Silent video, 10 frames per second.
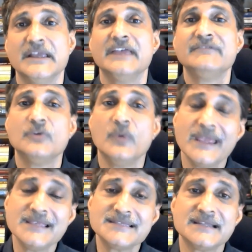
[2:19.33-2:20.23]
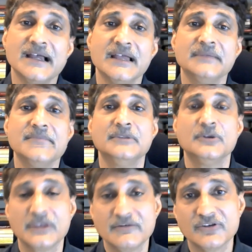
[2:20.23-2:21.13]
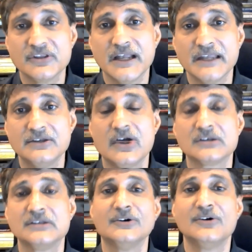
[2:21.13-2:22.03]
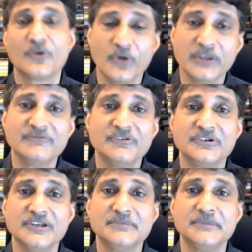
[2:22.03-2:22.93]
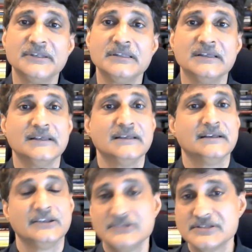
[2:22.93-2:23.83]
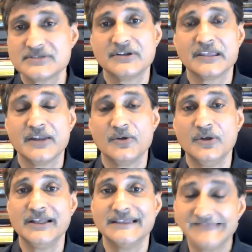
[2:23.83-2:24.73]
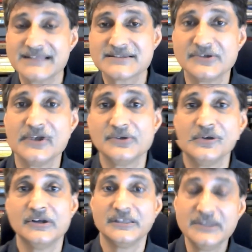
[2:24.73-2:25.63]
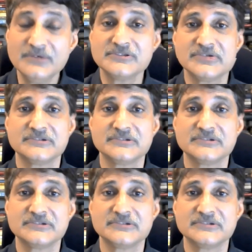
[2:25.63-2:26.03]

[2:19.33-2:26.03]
If you waste time looking for the right doctor or going for treatment, you're just going to get older, and that's going to reduce your